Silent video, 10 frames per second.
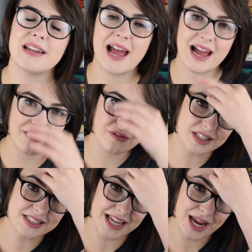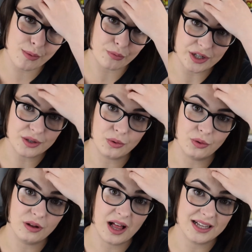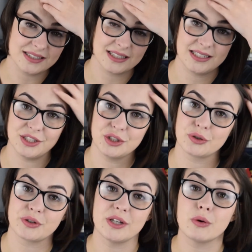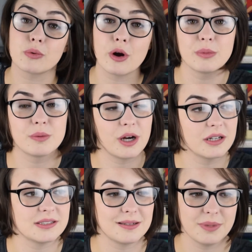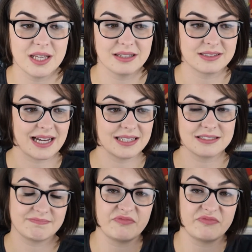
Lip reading: have the same recall as an ancient Greek or Roman person, because that,